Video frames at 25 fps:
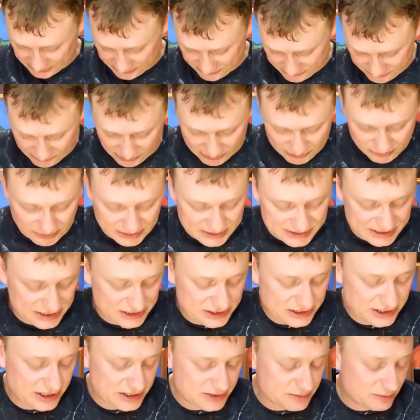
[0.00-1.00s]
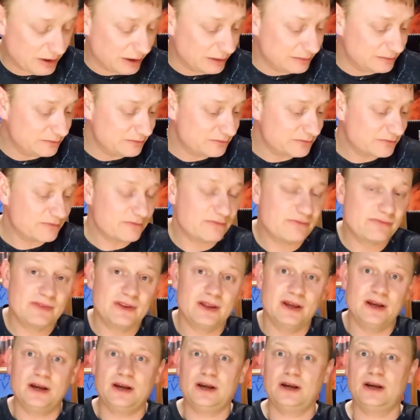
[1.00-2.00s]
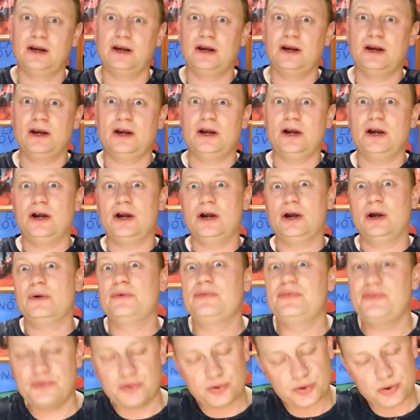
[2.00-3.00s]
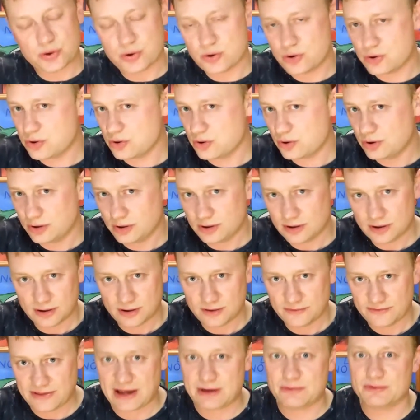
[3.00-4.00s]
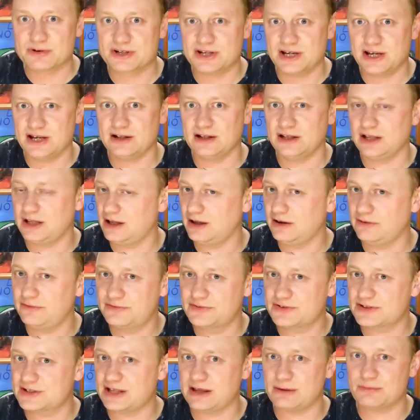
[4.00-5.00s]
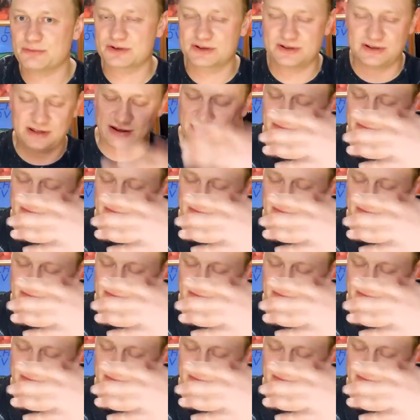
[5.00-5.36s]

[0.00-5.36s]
me the Rogue One t-shirt as well. Phew. That was it, loves. That